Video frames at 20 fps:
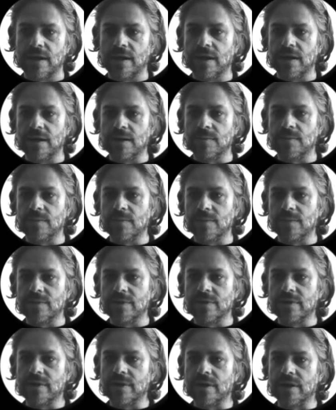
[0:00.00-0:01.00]
And
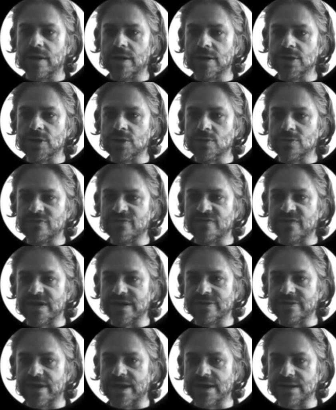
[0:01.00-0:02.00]
you'll
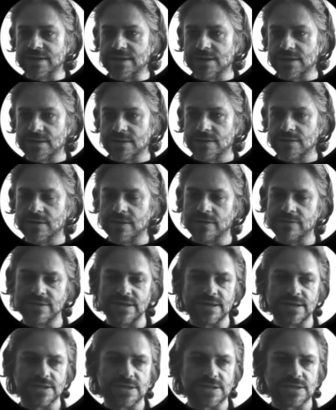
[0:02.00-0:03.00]
find that
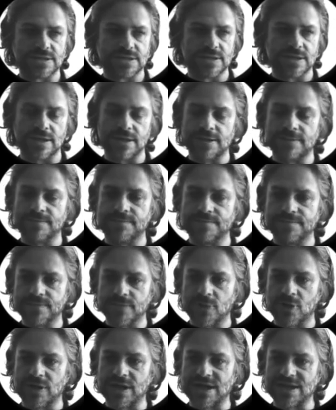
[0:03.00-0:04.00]
these
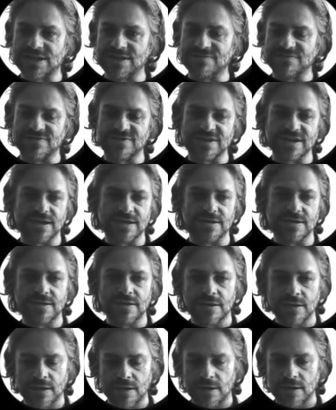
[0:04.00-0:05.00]
connectives in